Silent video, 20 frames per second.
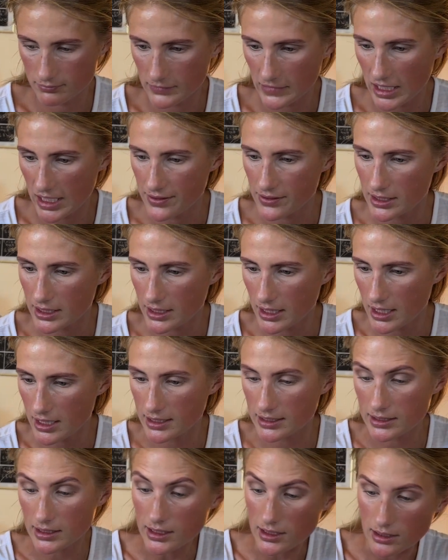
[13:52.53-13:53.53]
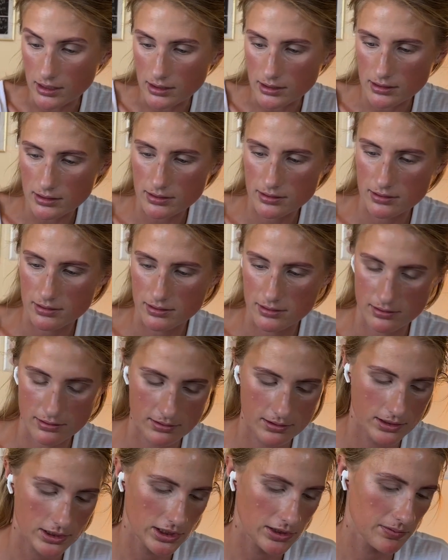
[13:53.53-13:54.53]
And then I guess,
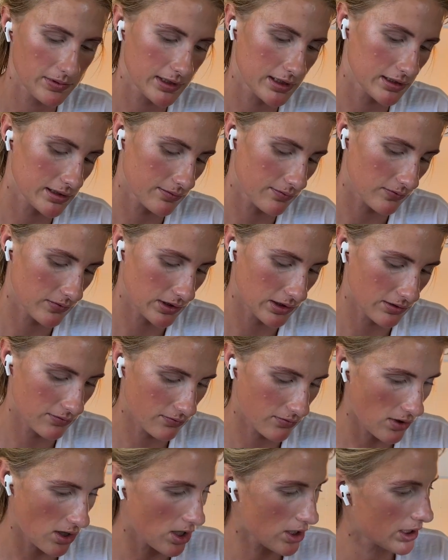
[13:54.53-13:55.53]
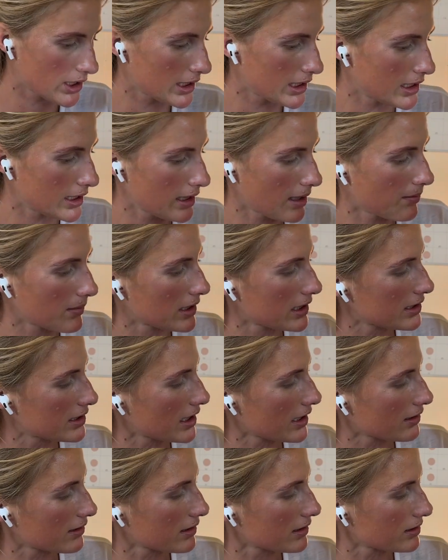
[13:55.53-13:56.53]
just because I'm feeling froggy, I'm going to
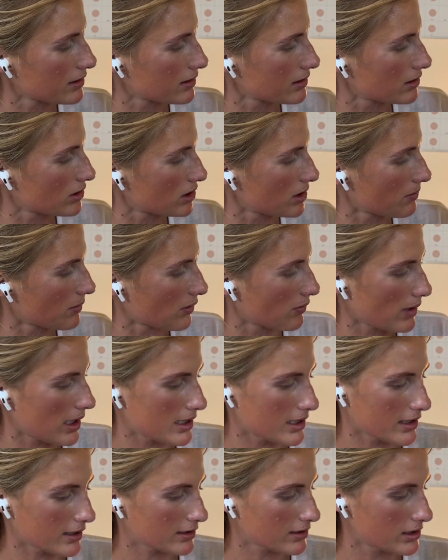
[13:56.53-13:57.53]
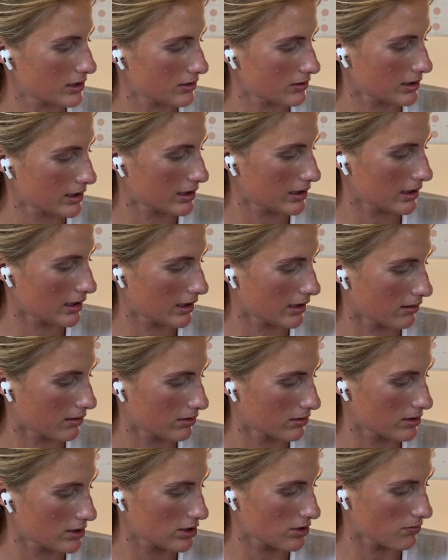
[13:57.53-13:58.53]
take this shimmer right next to it and
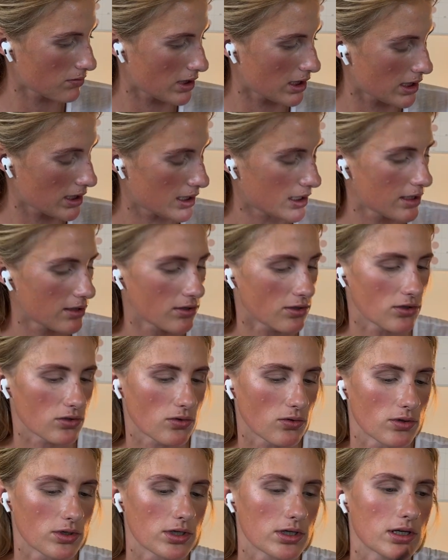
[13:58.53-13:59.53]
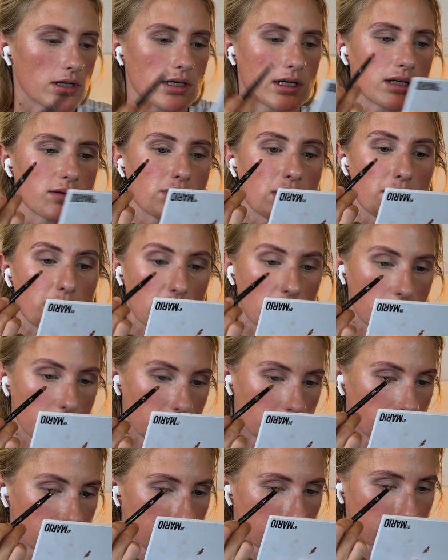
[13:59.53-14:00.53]
do my inner corner and my brow bone.